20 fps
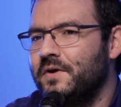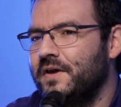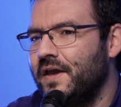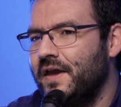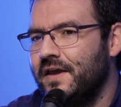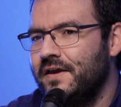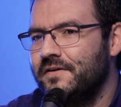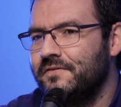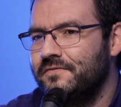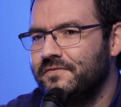
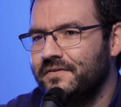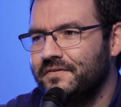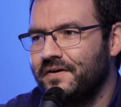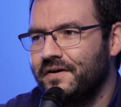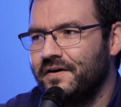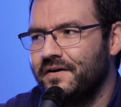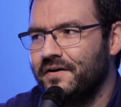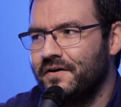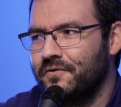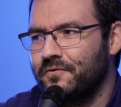behave
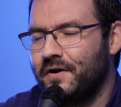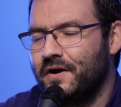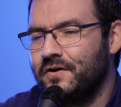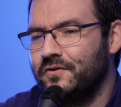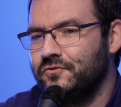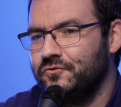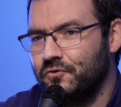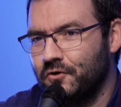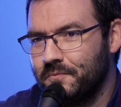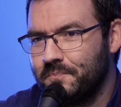
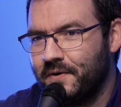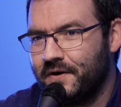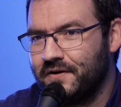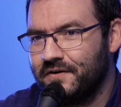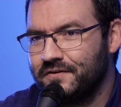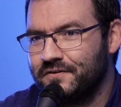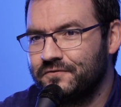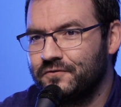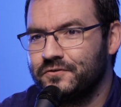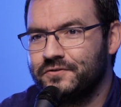around your
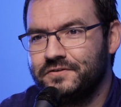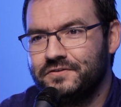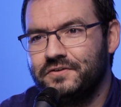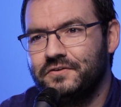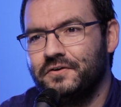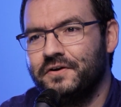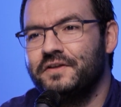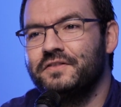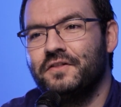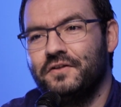parents versus
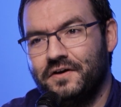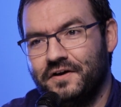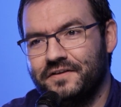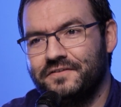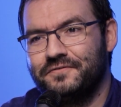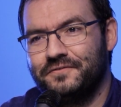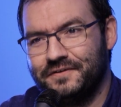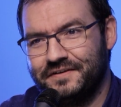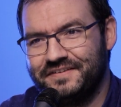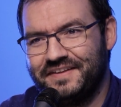your
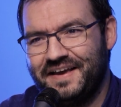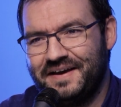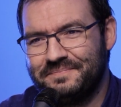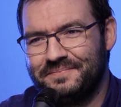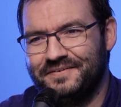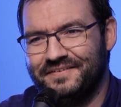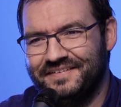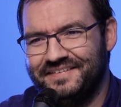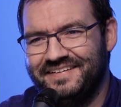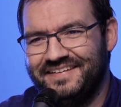in-laws, for
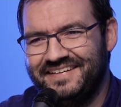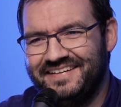example.